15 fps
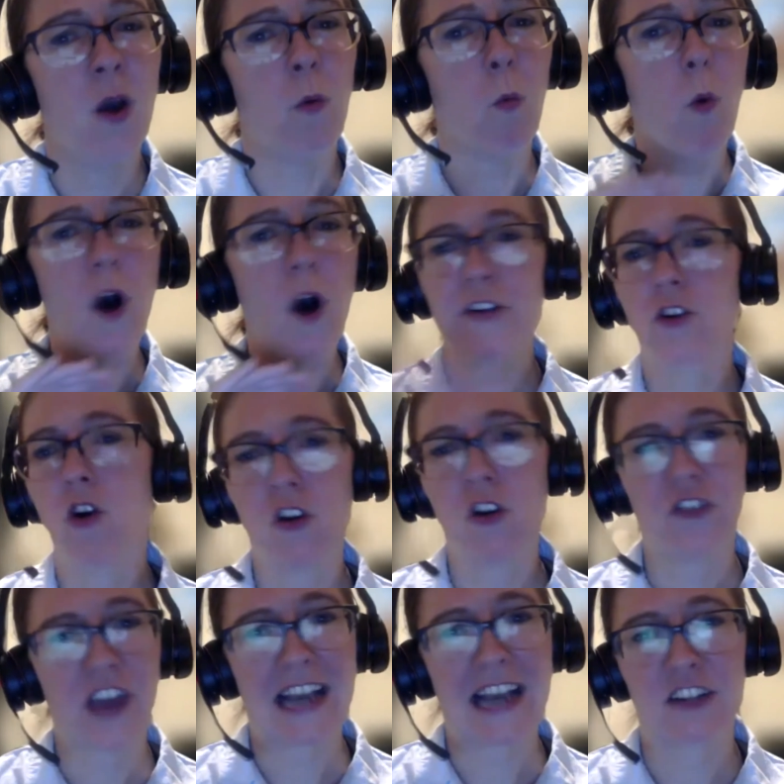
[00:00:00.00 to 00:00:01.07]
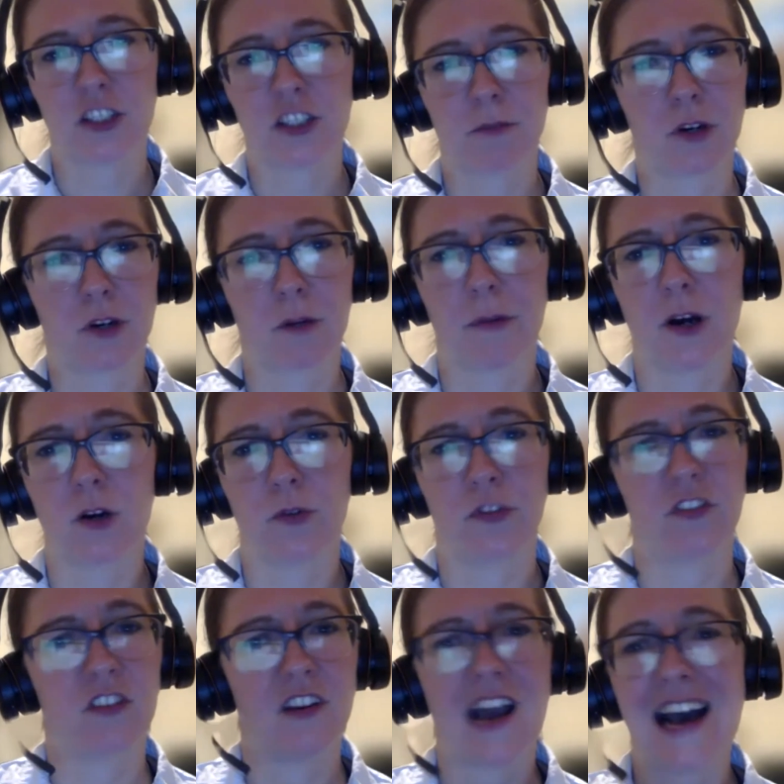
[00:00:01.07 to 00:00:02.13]
One call to action per
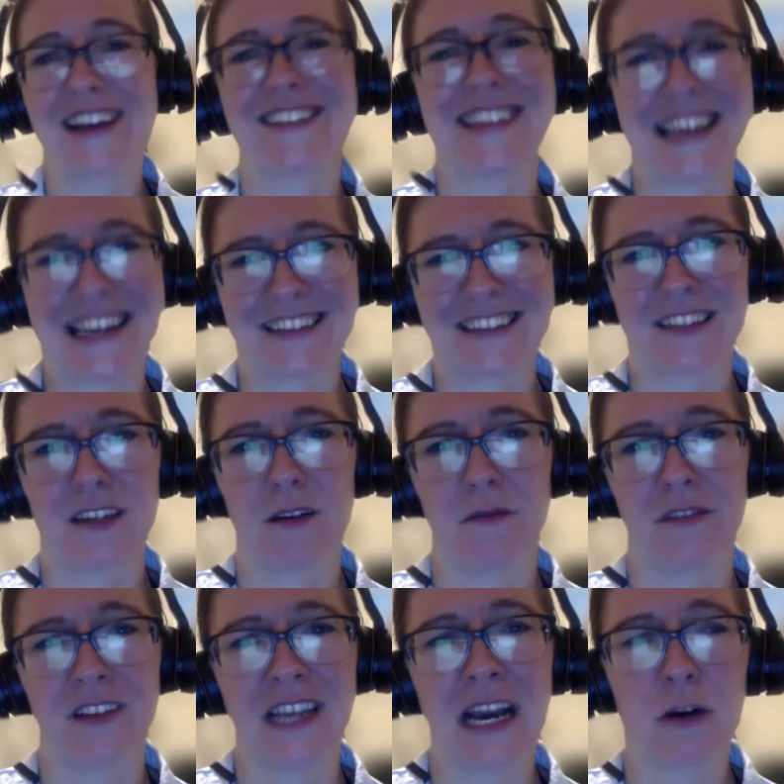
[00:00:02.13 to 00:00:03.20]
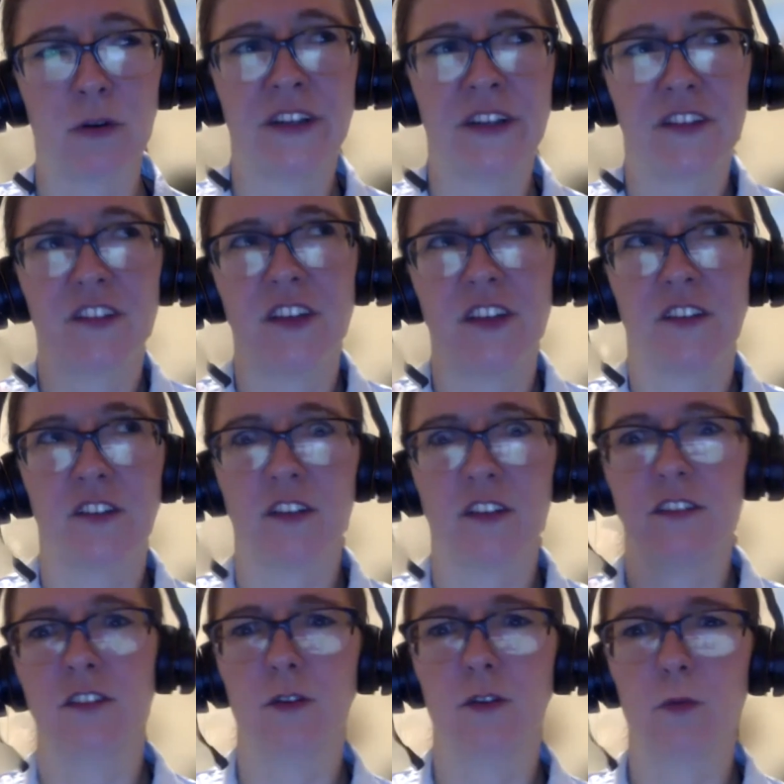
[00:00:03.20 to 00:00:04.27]
post, not 10, now it's it's a
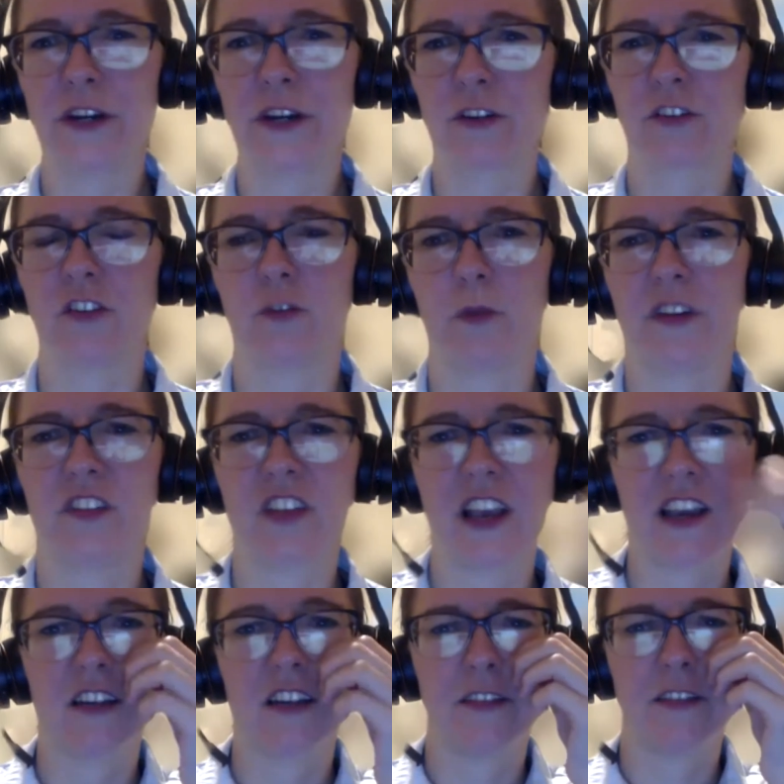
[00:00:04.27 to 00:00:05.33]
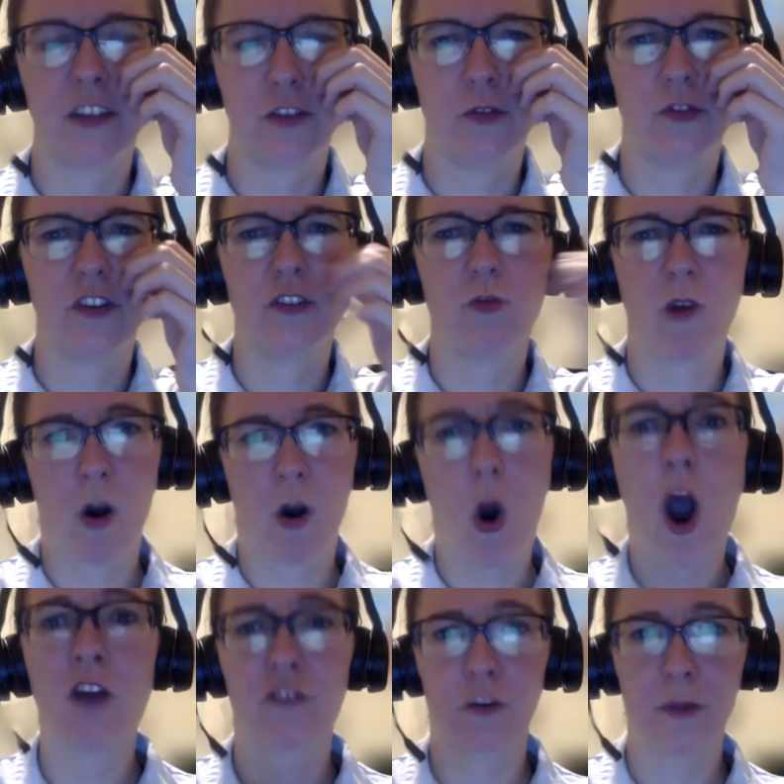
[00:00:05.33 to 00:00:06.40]
little weird because we say on Giving Tuesday you want to
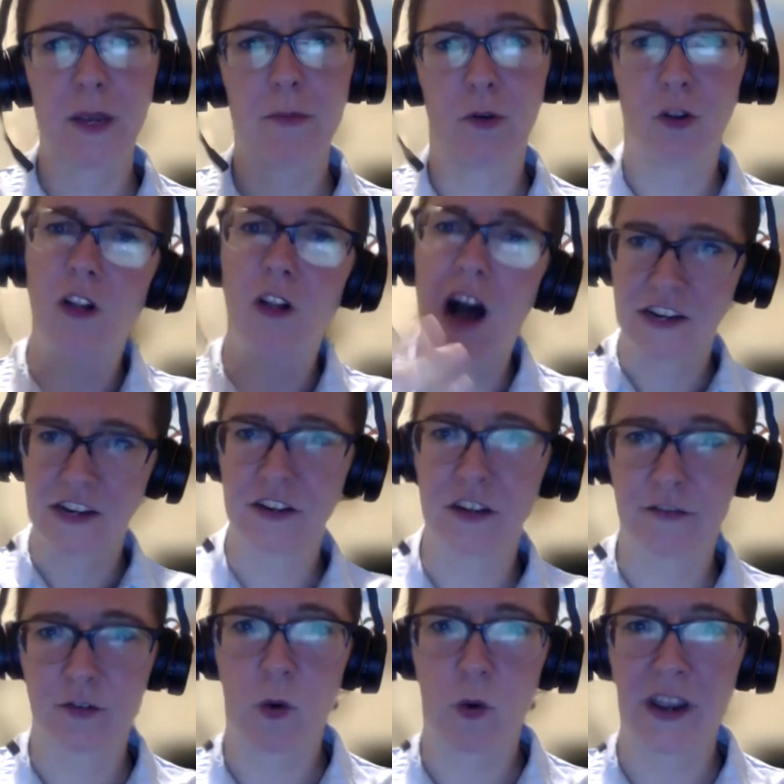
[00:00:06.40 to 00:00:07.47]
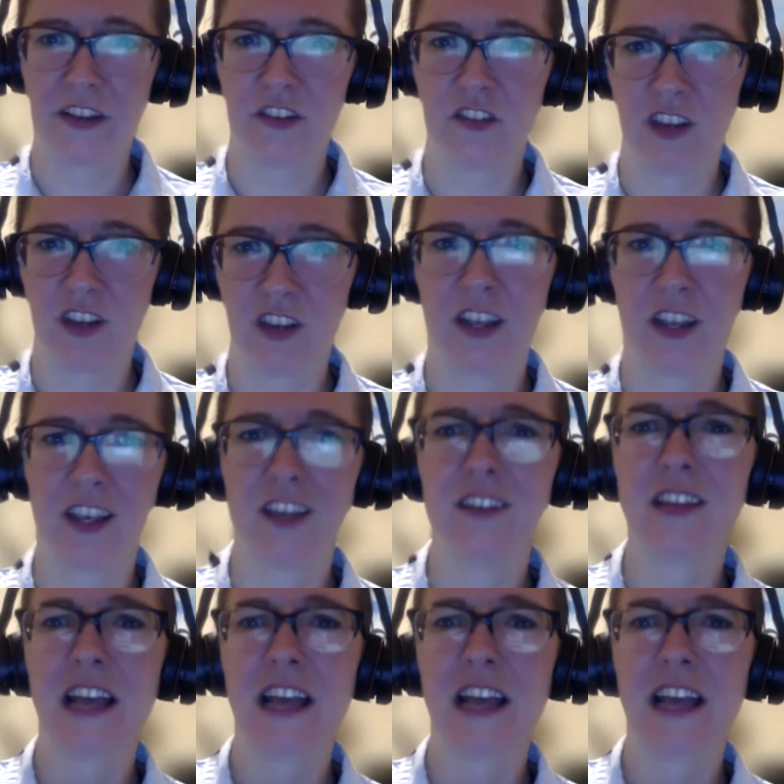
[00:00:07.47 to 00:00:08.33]
offer people a lot of different ways to get in.